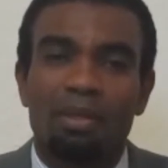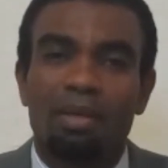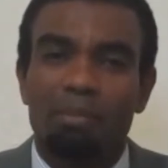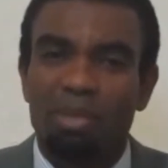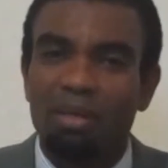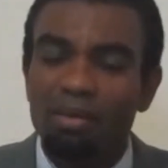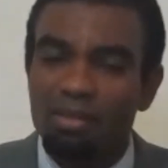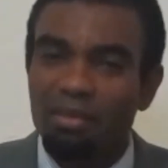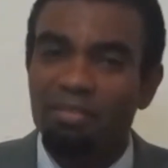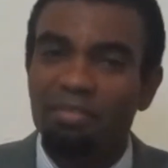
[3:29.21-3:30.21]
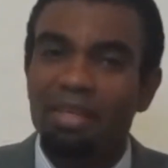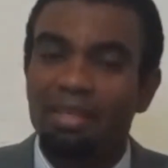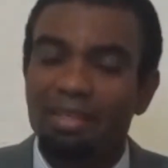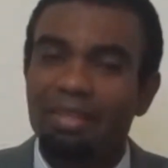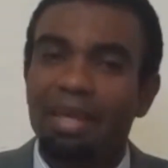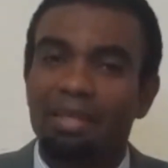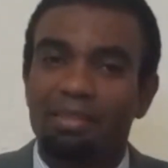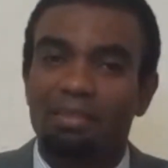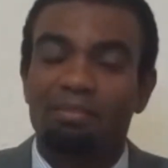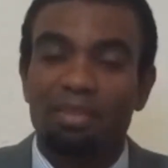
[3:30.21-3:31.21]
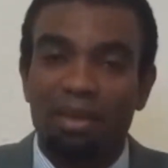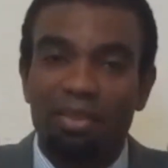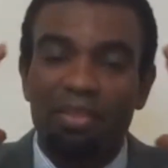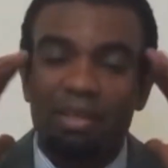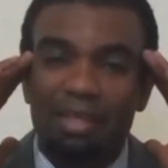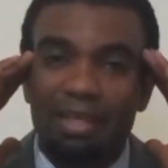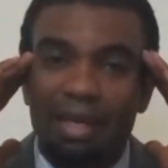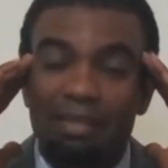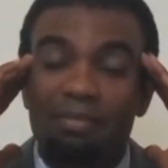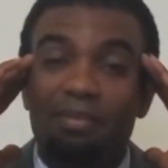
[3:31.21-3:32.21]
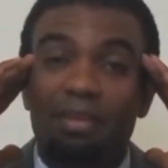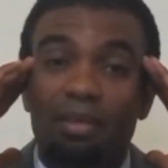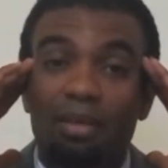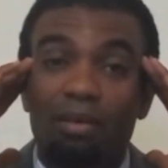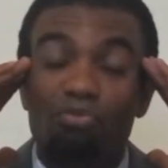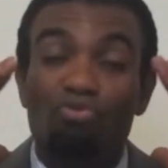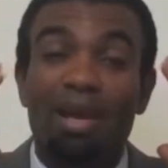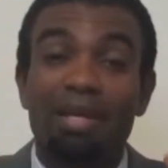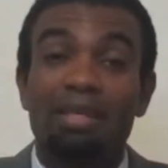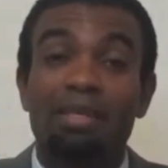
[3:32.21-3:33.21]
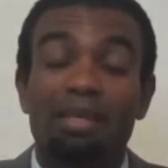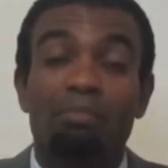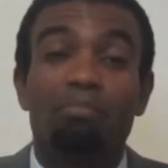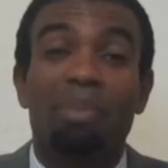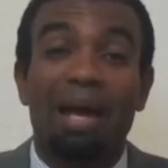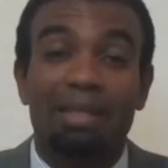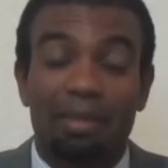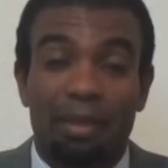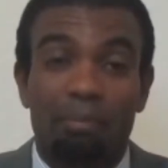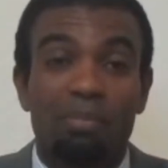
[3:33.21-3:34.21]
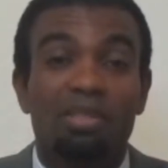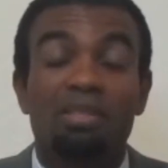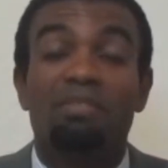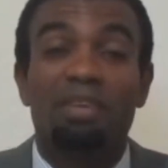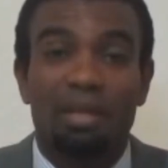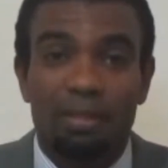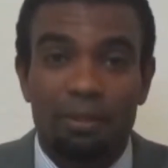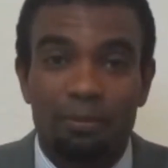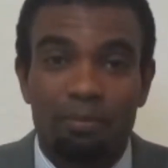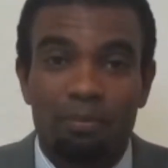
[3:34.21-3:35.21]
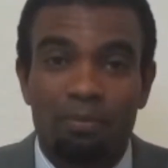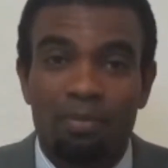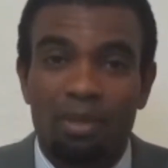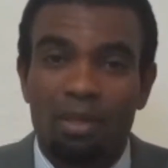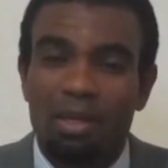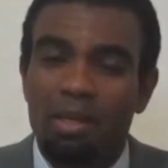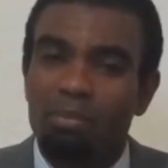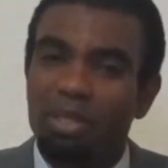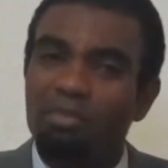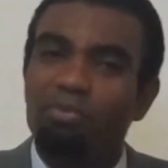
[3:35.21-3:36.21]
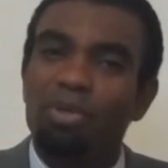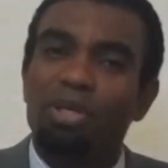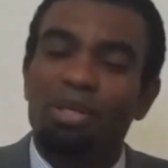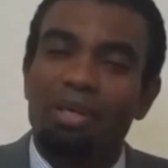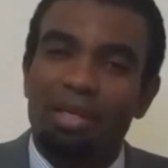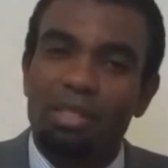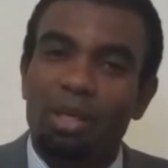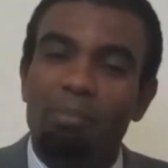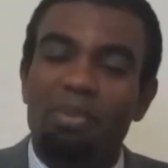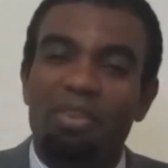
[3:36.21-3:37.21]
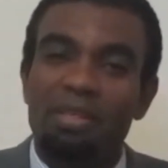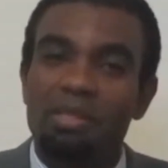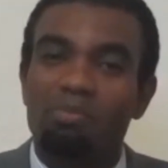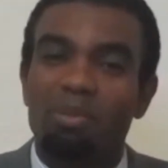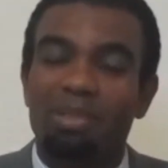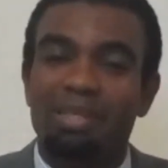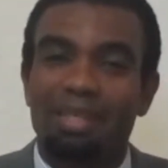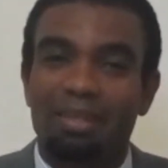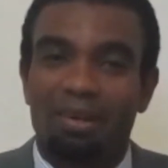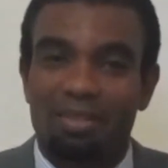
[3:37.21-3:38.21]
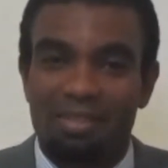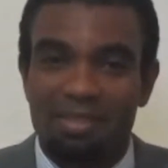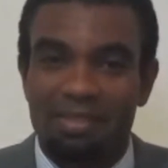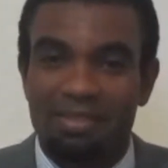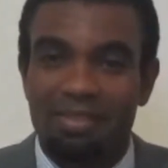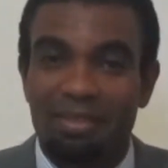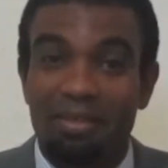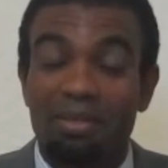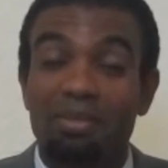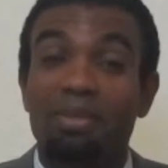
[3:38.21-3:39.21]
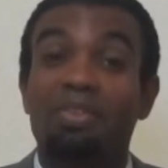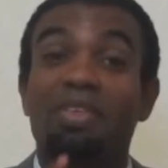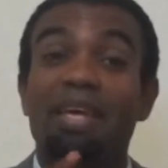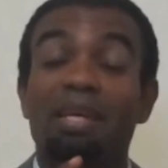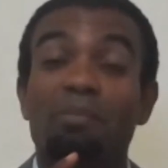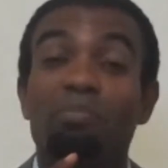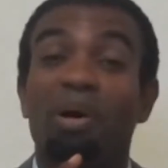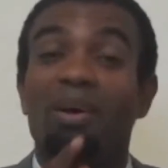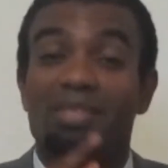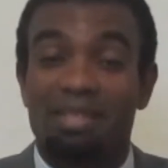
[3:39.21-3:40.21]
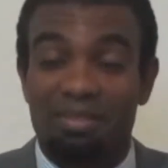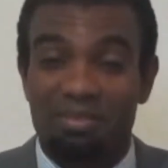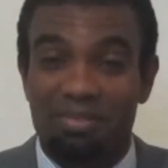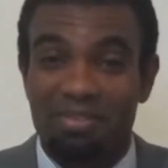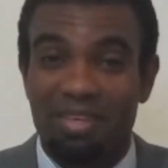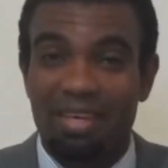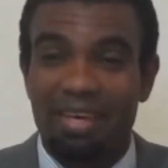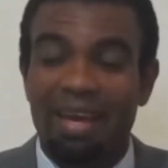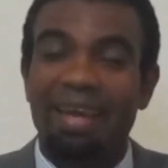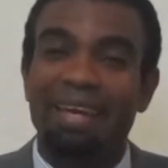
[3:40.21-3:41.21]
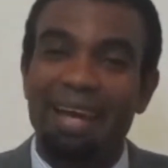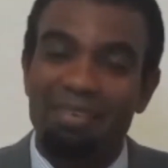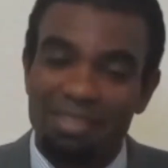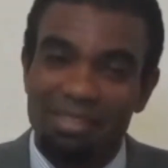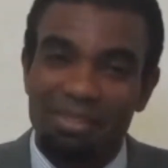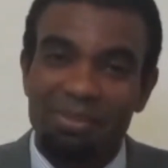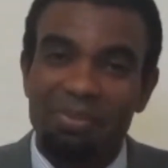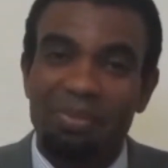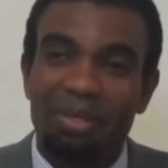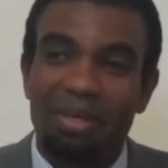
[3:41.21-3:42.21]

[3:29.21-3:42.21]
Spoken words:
And because they think negative, their thought life really impacts them severely. But if we adopt this biblical counsel to think positive, I guarantee you